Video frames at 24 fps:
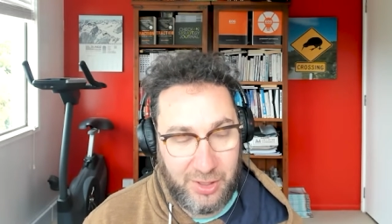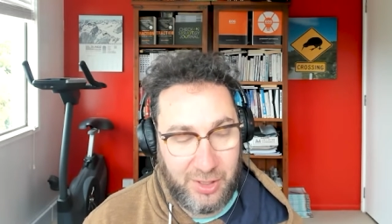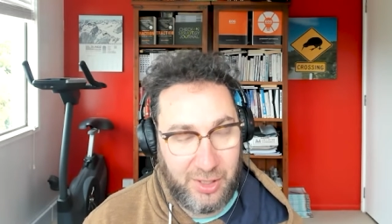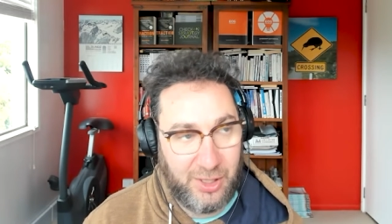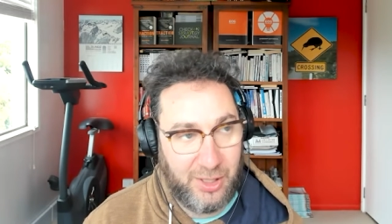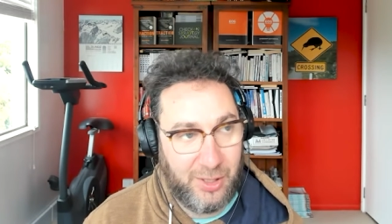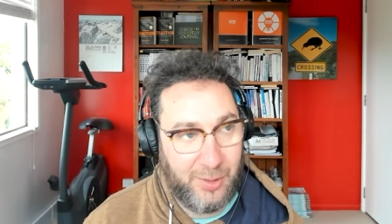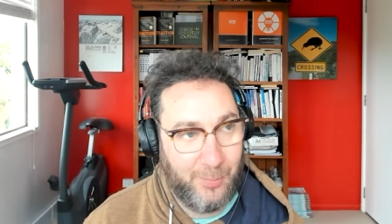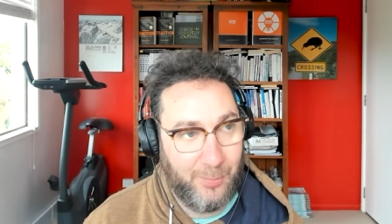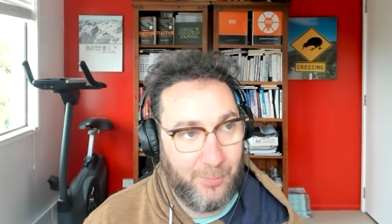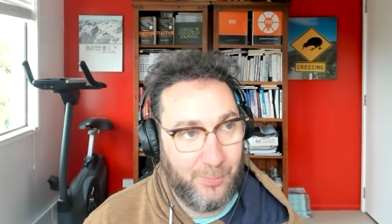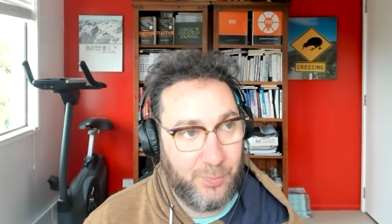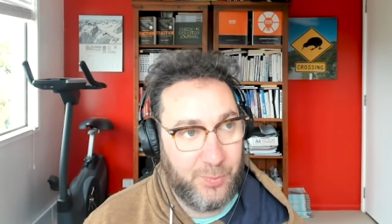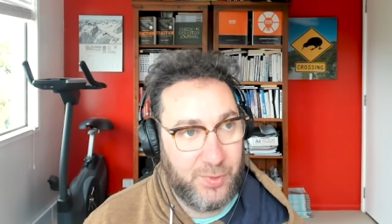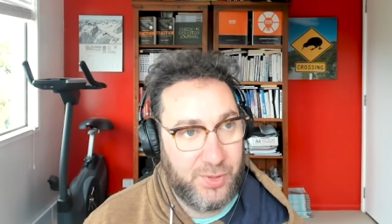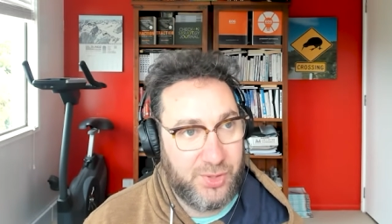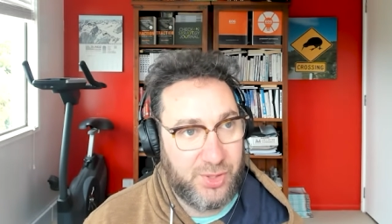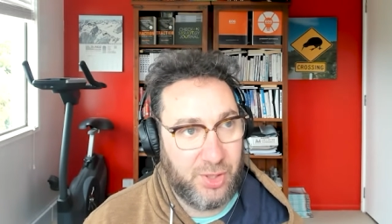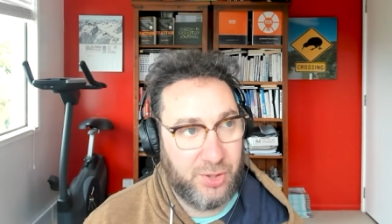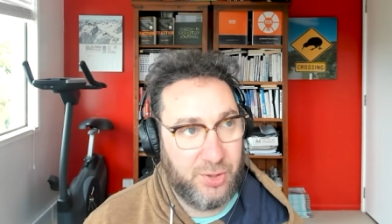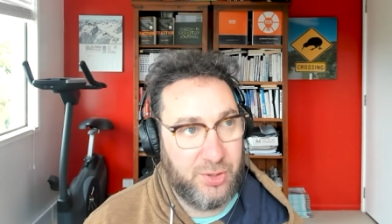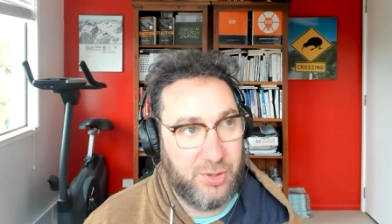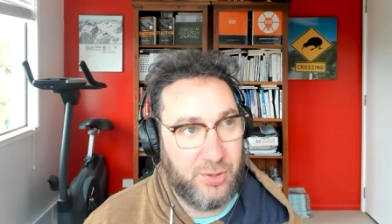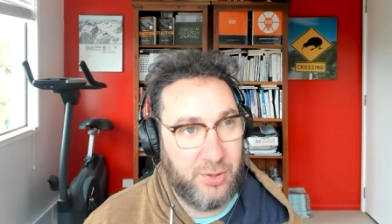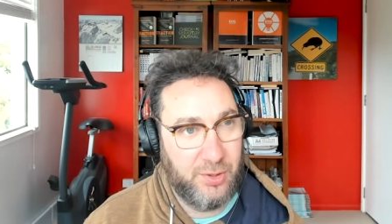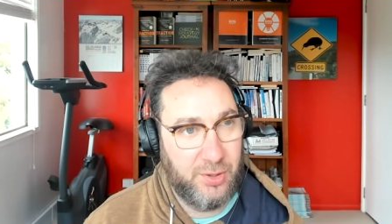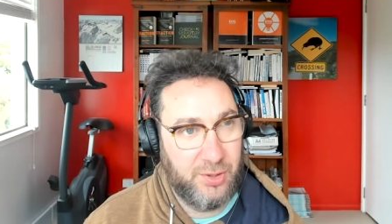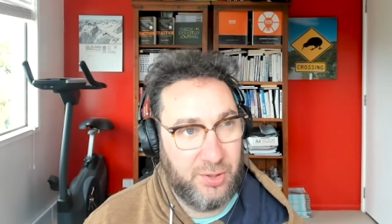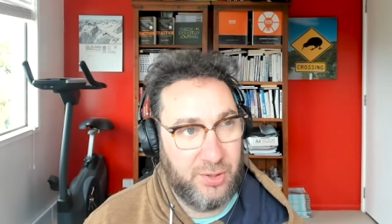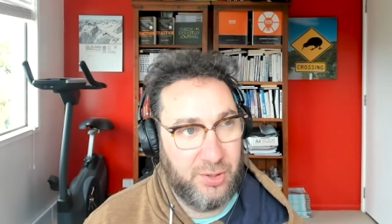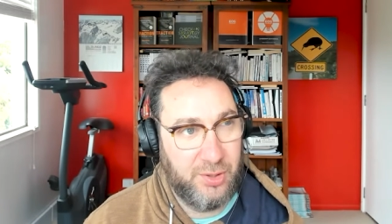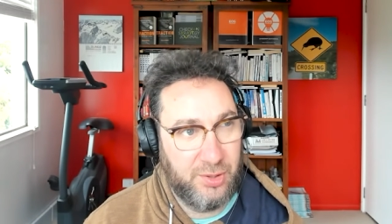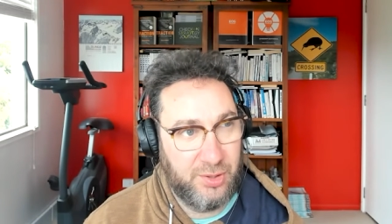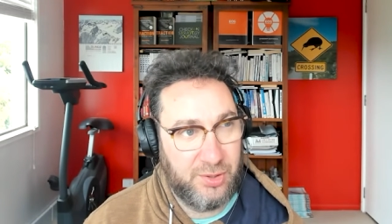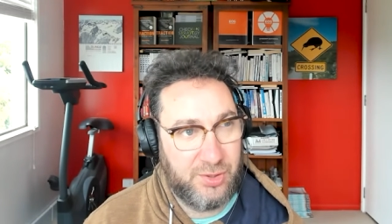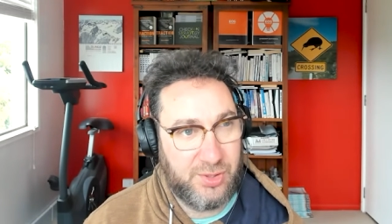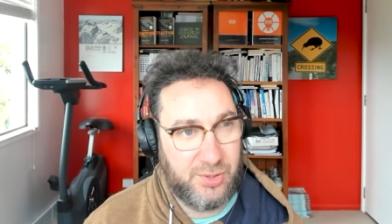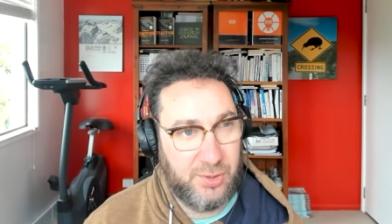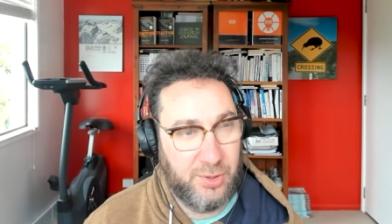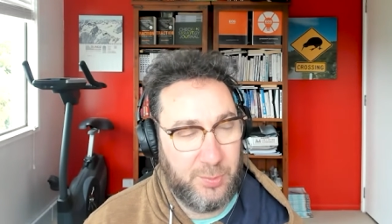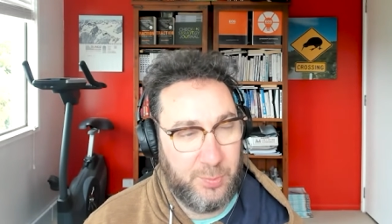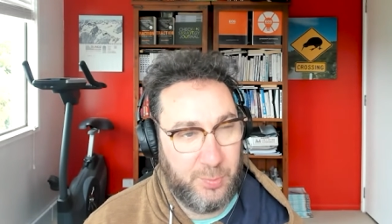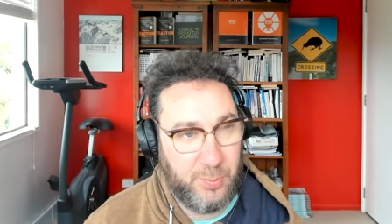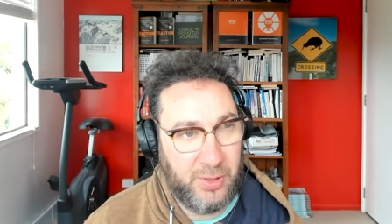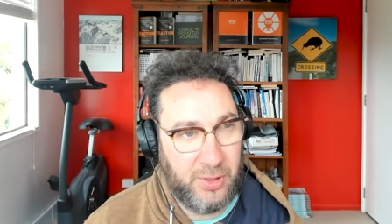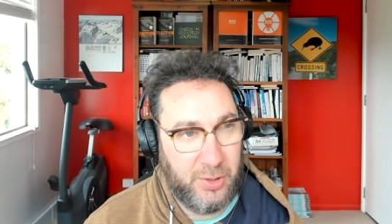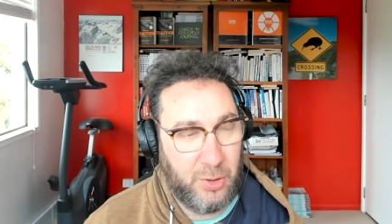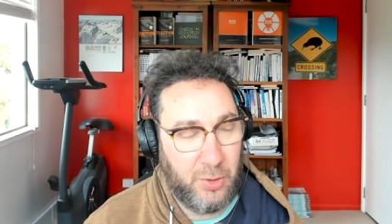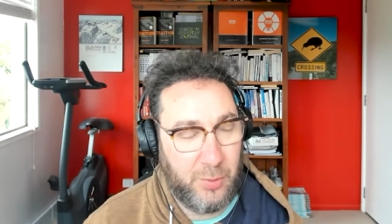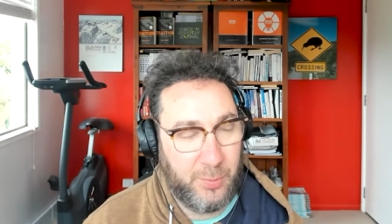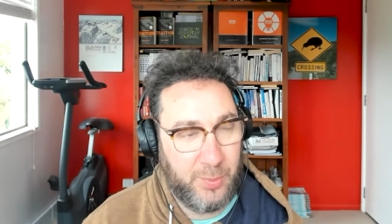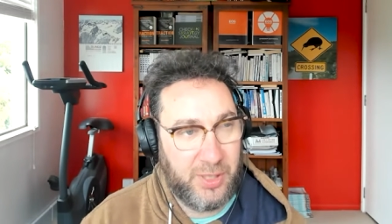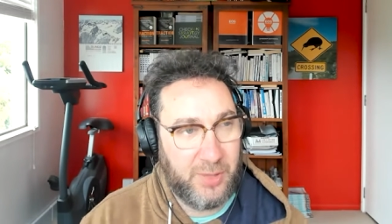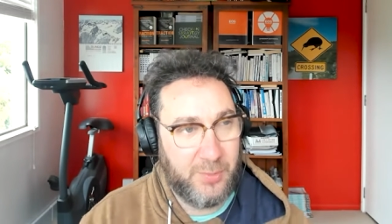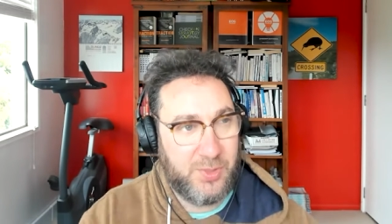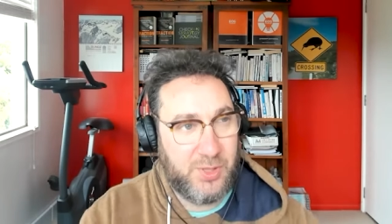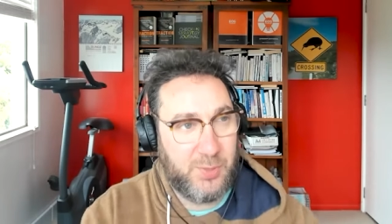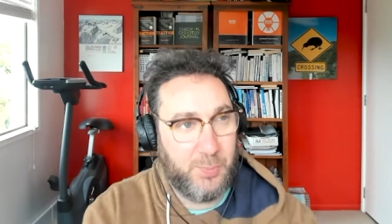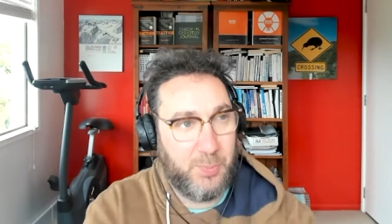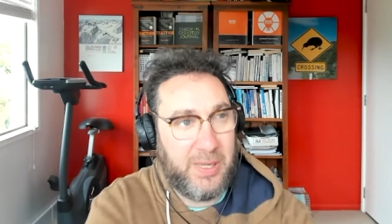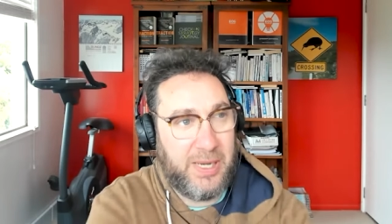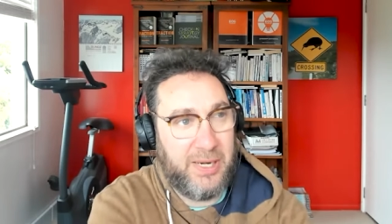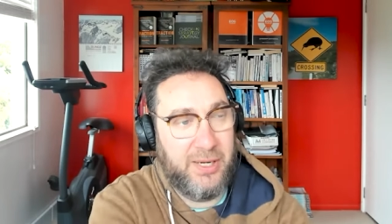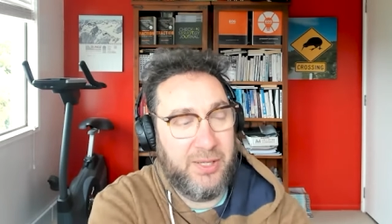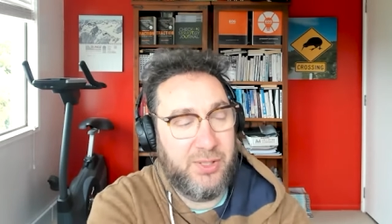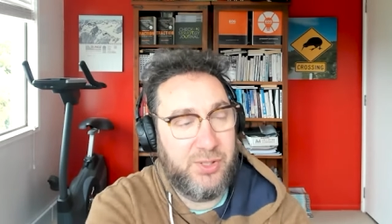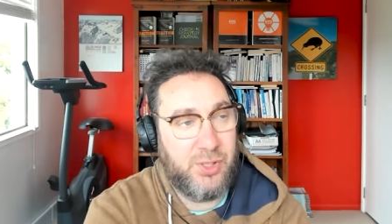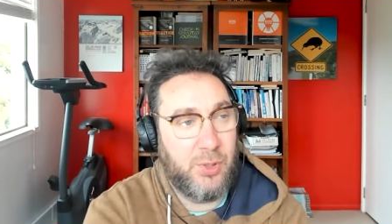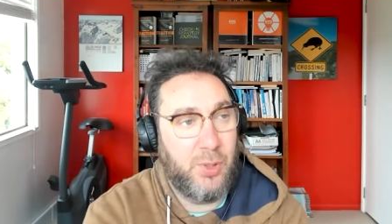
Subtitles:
So not be able to panic.